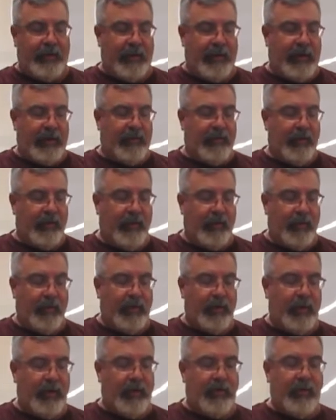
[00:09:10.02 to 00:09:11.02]
okay? So what
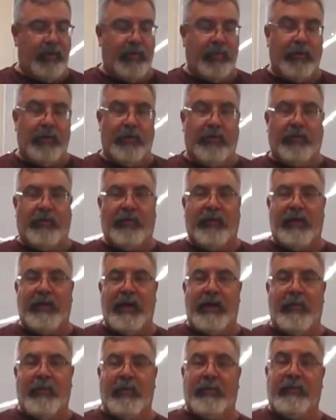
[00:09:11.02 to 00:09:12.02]
we're going to do, we're going to start
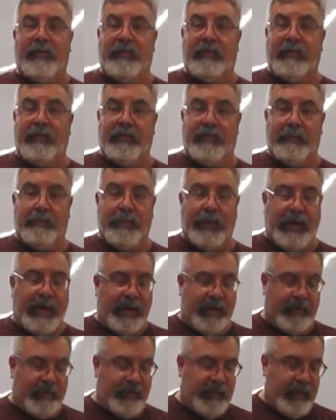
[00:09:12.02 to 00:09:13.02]
out with this as a
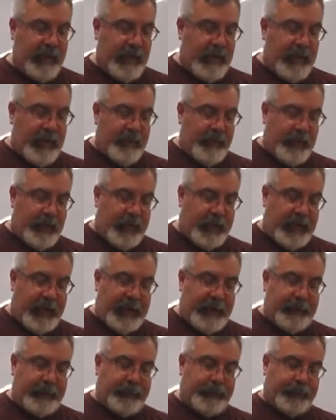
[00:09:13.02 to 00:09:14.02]
base,
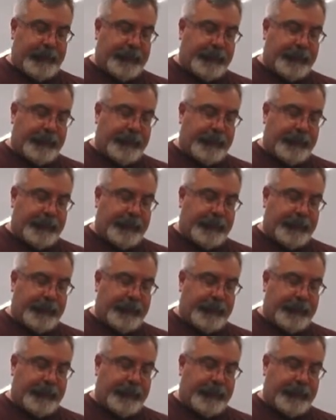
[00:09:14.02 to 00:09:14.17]
okay?